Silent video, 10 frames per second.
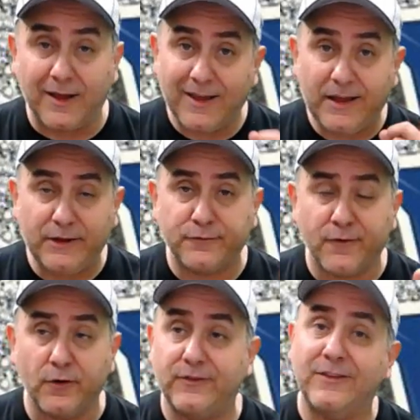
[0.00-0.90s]
He's
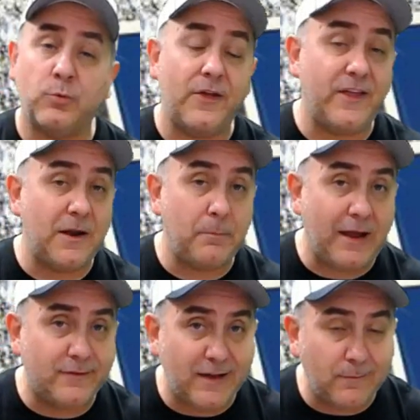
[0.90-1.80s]
first. That's why the NBA
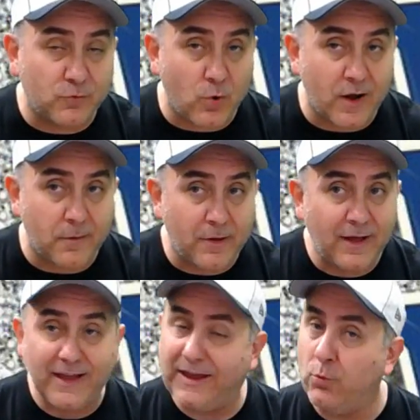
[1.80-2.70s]
teams want him.
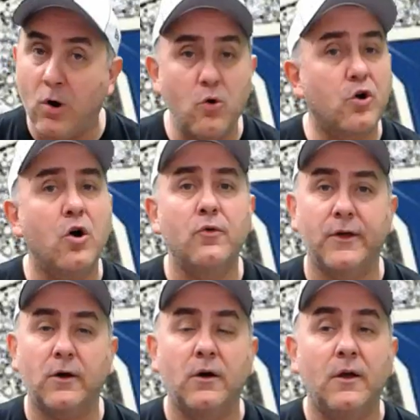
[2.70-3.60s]
He won't go there.